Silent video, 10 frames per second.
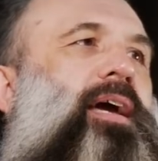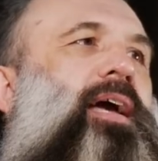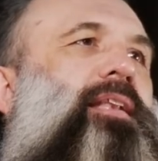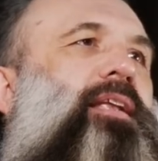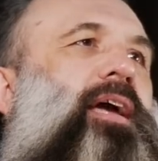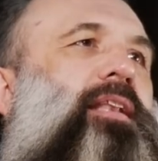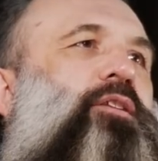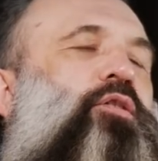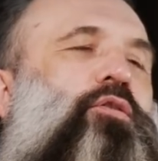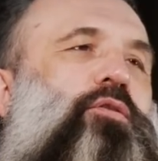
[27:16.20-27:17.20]

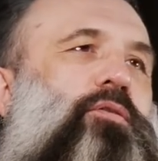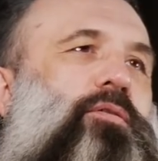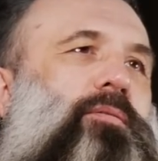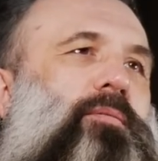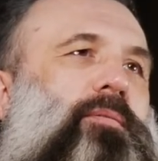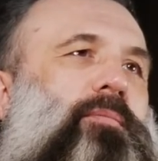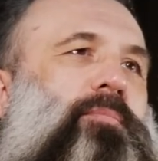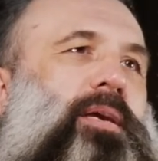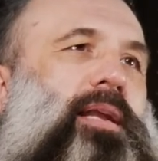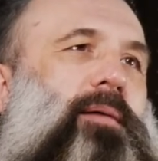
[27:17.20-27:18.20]
and you
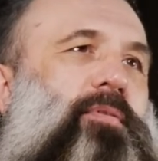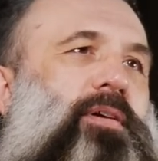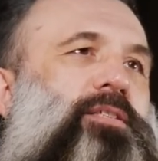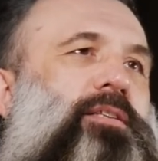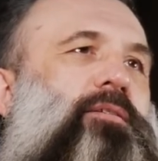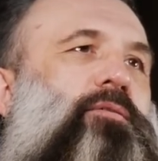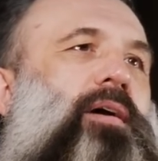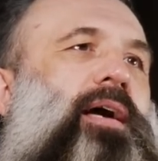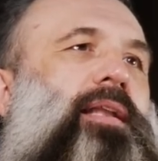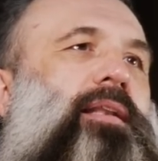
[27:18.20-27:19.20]
being
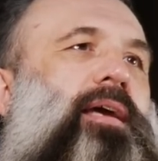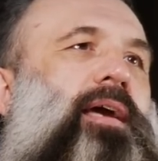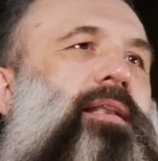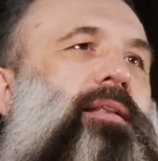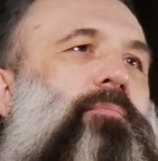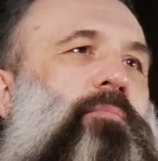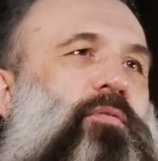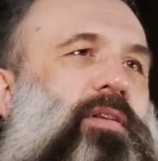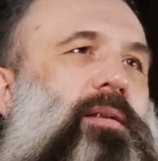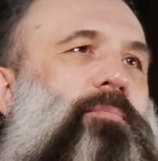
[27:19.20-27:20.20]
Aboriginal and
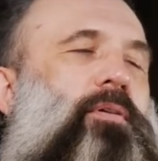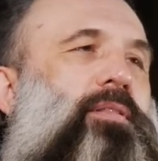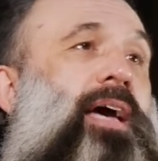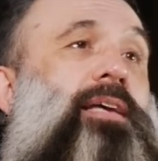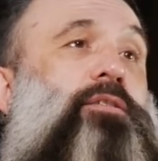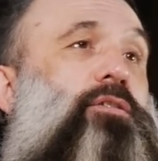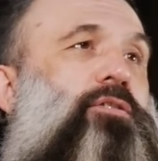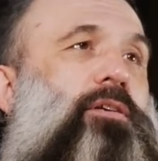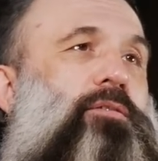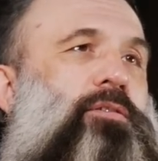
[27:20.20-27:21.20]
moving into politics, that is the
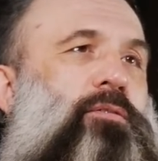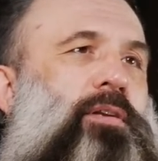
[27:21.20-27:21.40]
Australian story.